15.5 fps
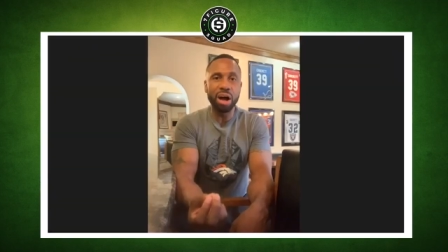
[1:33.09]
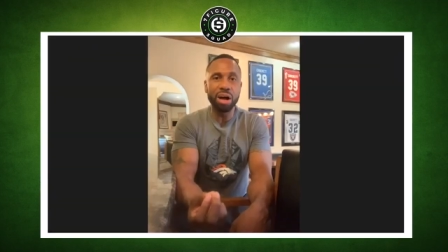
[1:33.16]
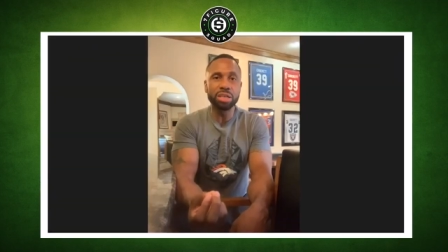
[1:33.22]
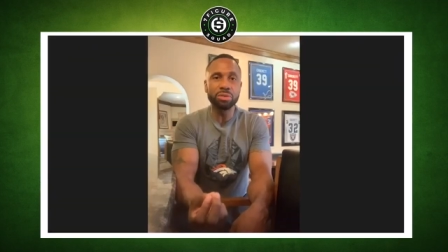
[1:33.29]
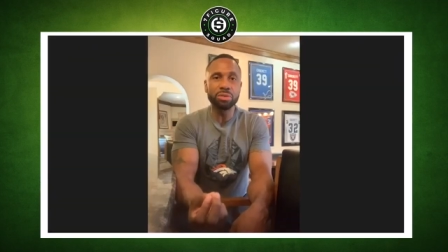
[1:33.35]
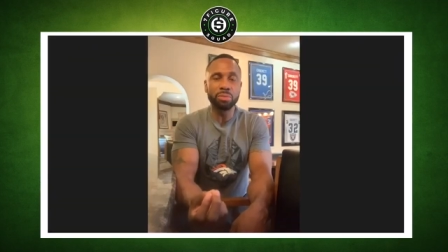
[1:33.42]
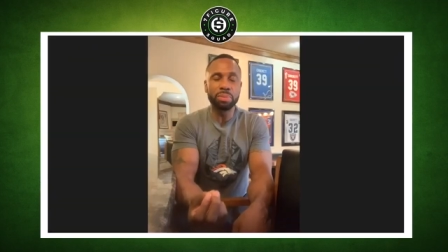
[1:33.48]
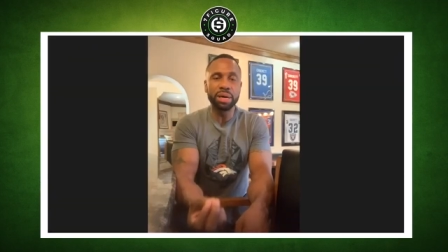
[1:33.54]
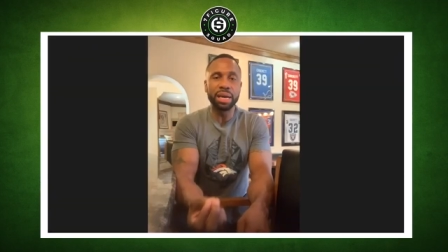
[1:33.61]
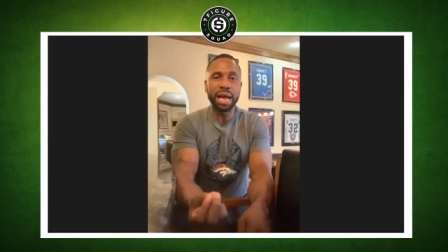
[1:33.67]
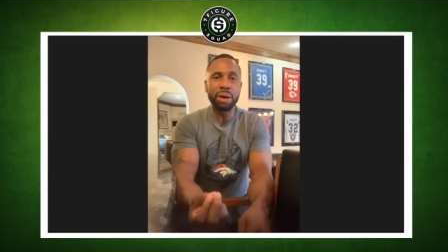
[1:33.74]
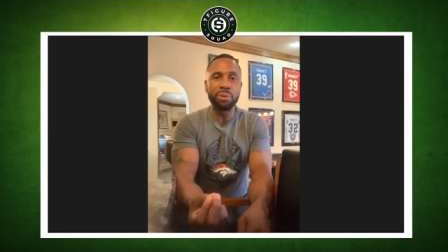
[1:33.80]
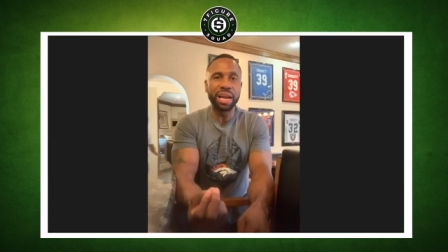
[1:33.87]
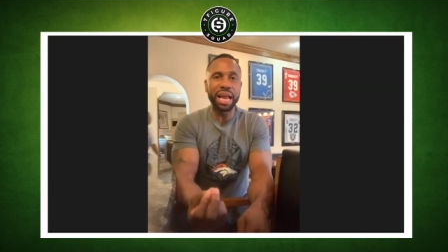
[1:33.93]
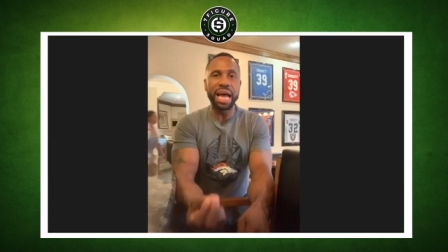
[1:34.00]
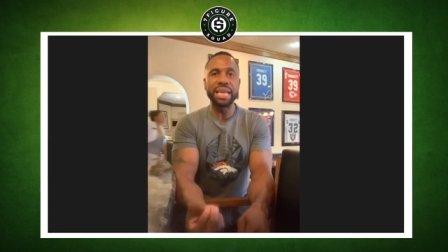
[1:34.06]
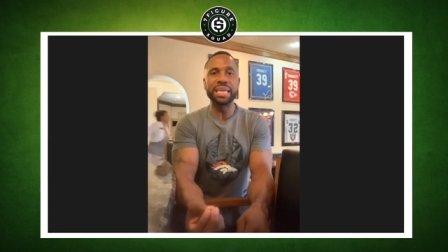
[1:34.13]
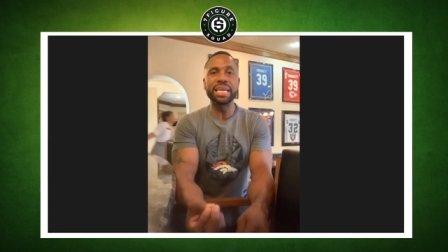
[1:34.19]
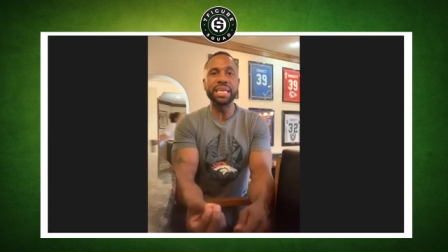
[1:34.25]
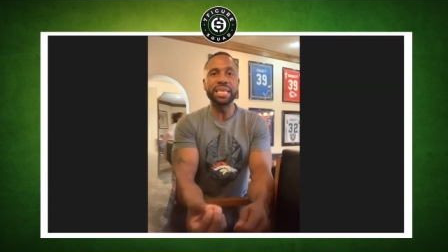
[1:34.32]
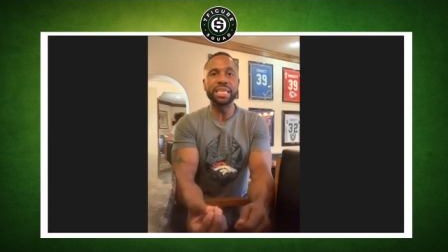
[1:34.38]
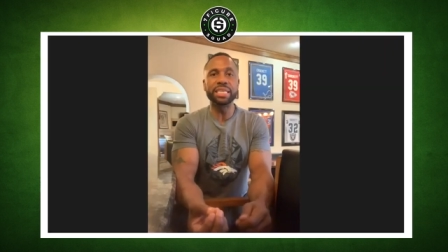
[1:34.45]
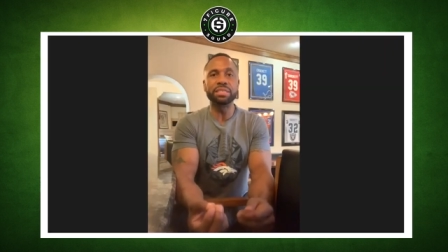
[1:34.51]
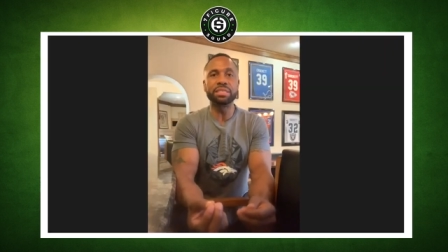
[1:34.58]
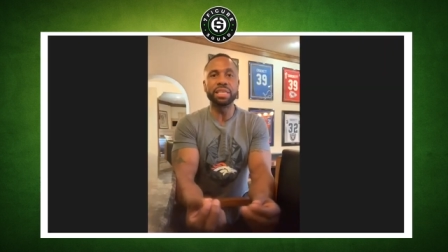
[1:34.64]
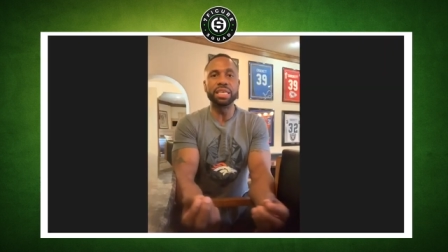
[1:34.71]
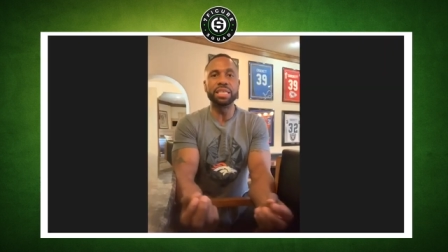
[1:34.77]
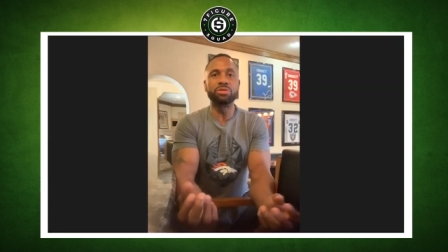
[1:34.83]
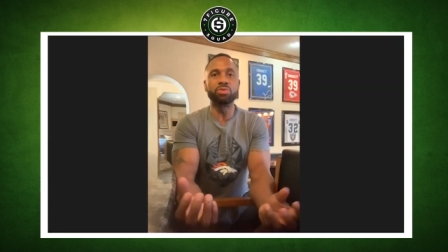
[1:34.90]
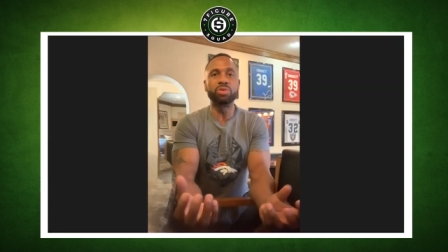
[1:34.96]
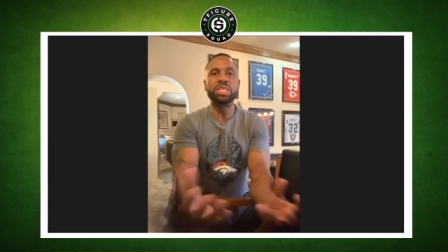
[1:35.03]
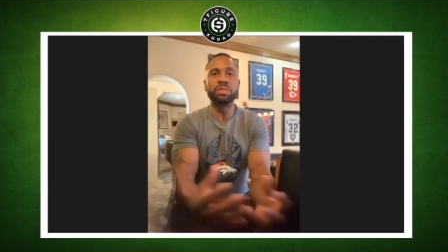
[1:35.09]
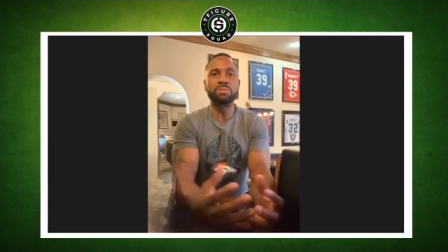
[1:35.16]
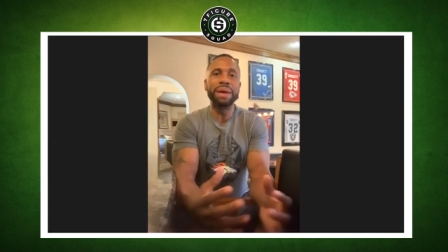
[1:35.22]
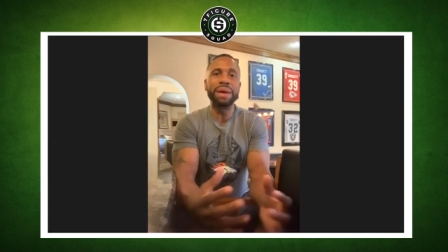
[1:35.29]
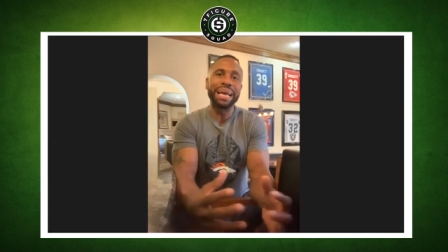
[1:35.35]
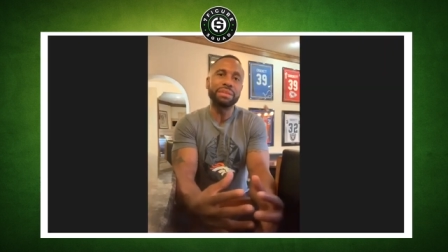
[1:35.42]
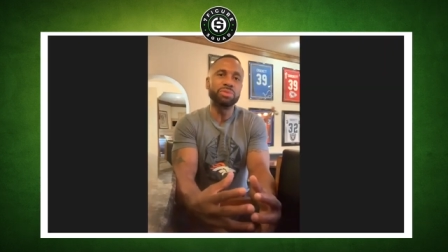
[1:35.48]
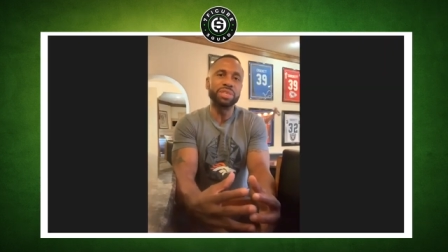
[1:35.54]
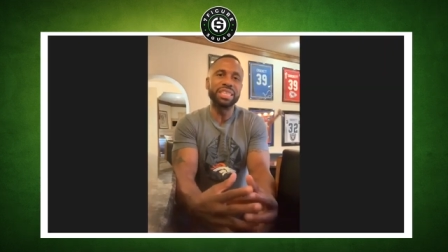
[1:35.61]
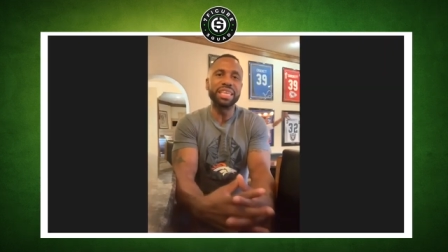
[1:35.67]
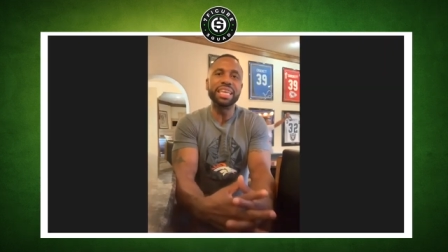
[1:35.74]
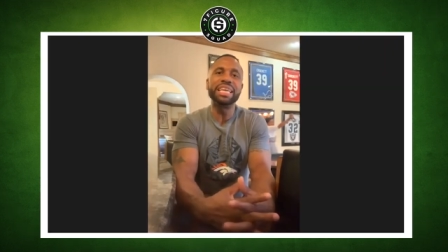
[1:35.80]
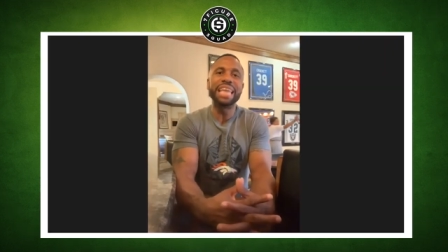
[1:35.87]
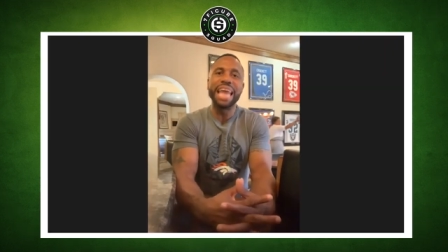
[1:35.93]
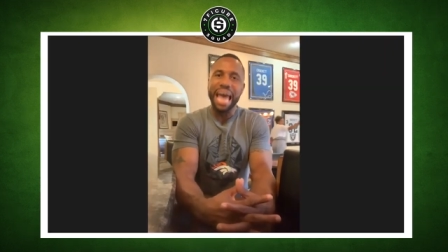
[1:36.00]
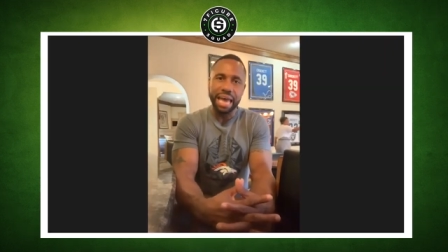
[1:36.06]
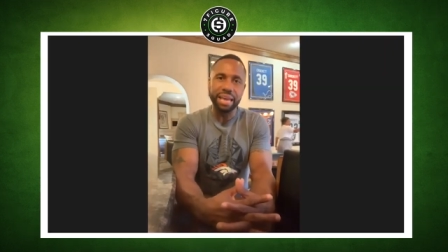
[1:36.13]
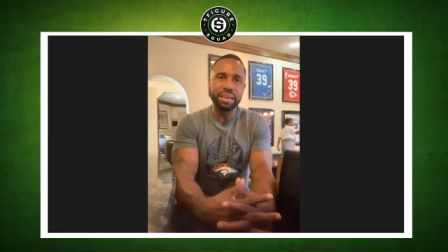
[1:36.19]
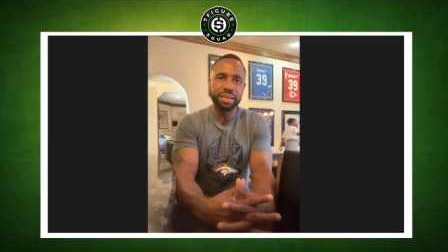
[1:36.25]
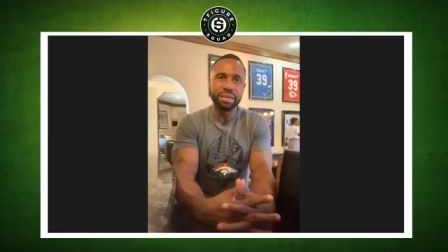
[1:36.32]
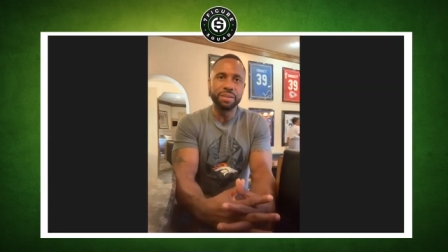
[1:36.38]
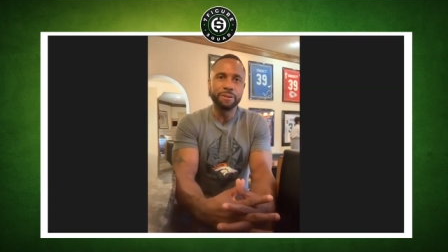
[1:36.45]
I but I, what I need is is respect within that.